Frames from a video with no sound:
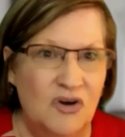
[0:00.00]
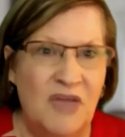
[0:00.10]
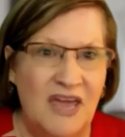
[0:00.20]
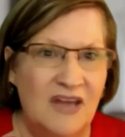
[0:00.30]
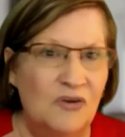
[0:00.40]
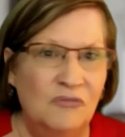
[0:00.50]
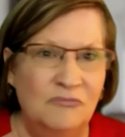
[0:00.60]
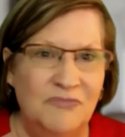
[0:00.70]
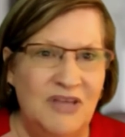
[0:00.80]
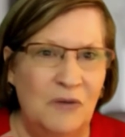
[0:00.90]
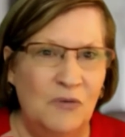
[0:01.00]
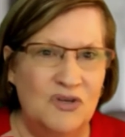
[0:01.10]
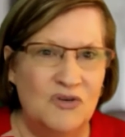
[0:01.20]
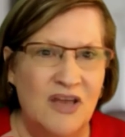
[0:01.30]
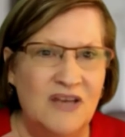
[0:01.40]
panel that we're
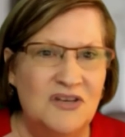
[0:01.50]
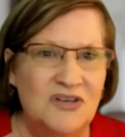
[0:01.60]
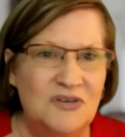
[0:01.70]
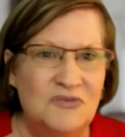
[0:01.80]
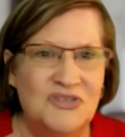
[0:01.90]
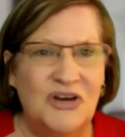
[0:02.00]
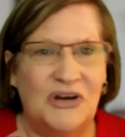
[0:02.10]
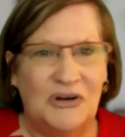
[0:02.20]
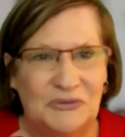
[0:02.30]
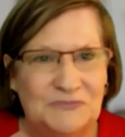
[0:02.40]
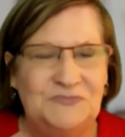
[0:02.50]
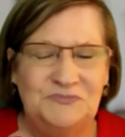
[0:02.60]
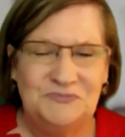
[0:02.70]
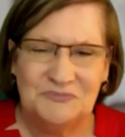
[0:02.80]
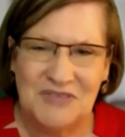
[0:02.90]
trying to do, so
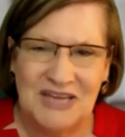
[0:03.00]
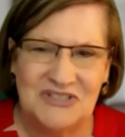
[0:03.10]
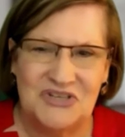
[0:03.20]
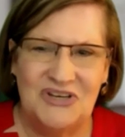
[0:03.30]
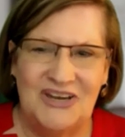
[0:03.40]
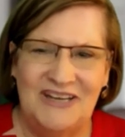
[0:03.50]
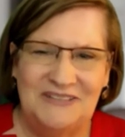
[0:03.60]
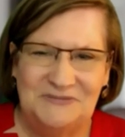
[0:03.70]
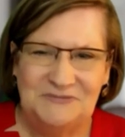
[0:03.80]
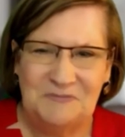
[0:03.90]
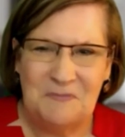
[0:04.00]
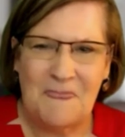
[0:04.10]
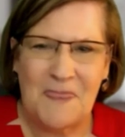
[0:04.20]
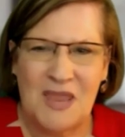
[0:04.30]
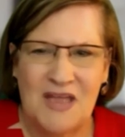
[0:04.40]
that's good.
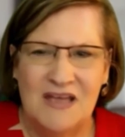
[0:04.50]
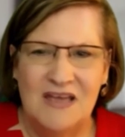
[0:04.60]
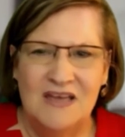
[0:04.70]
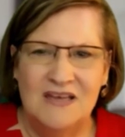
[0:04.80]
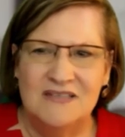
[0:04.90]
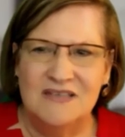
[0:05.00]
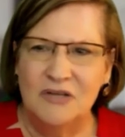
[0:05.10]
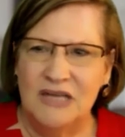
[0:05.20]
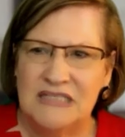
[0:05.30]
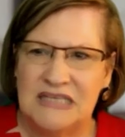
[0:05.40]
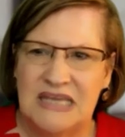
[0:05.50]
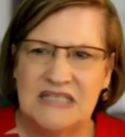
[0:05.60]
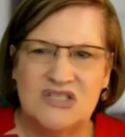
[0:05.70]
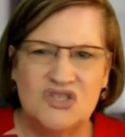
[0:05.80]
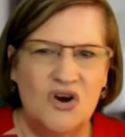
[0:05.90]
So let's get
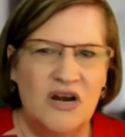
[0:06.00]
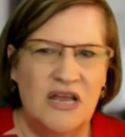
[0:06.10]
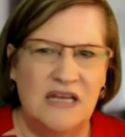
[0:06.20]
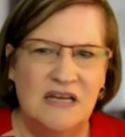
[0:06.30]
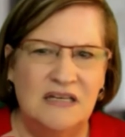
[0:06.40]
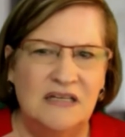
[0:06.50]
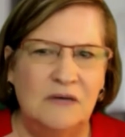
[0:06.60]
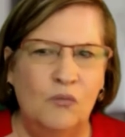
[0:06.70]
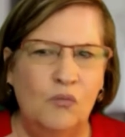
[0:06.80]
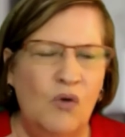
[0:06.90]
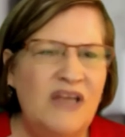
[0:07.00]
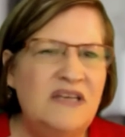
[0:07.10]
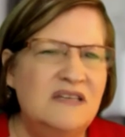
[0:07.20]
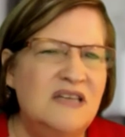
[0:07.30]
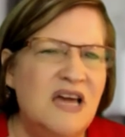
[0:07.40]
started. What
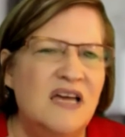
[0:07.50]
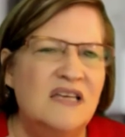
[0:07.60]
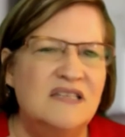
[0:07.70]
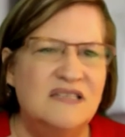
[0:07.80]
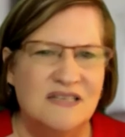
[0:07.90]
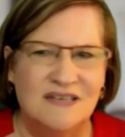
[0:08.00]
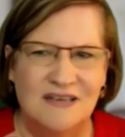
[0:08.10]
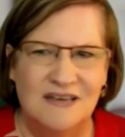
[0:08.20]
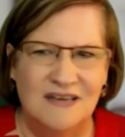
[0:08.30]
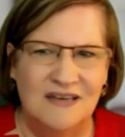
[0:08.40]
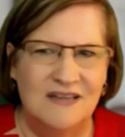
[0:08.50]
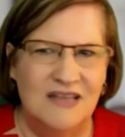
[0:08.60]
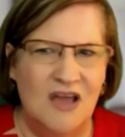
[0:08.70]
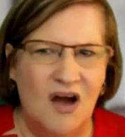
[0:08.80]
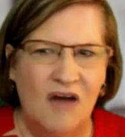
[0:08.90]
does
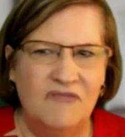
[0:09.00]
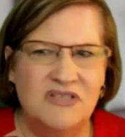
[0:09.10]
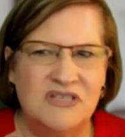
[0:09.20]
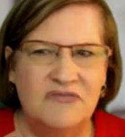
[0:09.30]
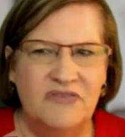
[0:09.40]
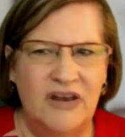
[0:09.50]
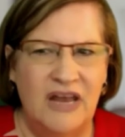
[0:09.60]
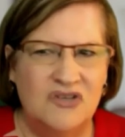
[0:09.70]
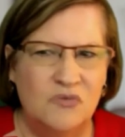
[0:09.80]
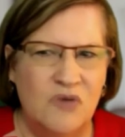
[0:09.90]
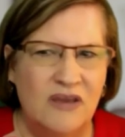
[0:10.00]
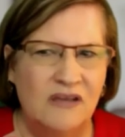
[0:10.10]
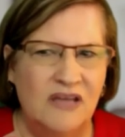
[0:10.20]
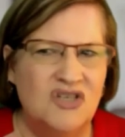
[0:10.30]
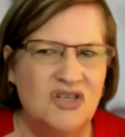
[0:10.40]
the Office of Financial
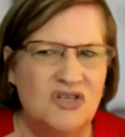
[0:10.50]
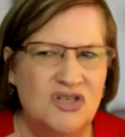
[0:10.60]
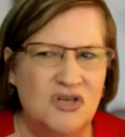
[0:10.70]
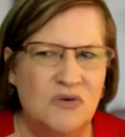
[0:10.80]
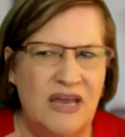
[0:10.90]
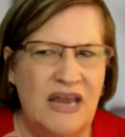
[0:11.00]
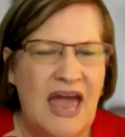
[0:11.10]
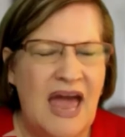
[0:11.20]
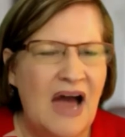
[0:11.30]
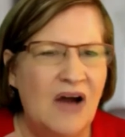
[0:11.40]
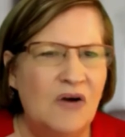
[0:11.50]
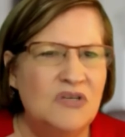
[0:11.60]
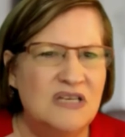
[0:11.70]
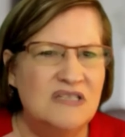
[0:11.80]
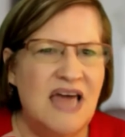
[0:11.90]
Regulation do, and how
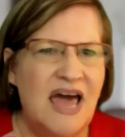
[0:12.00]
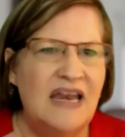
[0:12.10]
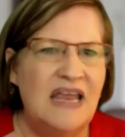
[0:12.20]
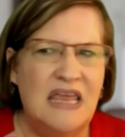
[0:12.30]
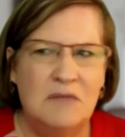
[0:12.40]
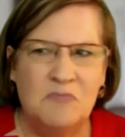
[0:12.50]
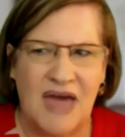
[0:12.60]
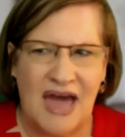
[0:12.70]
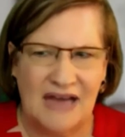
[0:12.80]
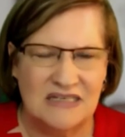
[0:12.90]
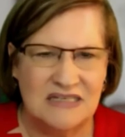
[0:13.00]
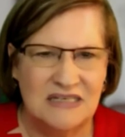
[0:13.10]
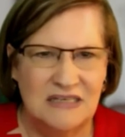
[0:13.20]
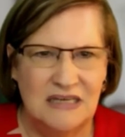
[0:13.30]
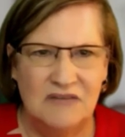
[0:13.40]
does that impact
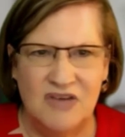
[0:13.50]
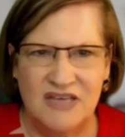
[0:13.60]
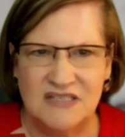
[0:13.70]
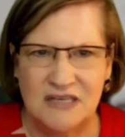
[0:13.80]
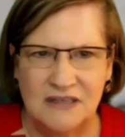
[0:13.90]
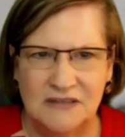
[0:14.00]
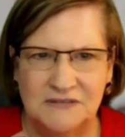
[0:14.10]
investing?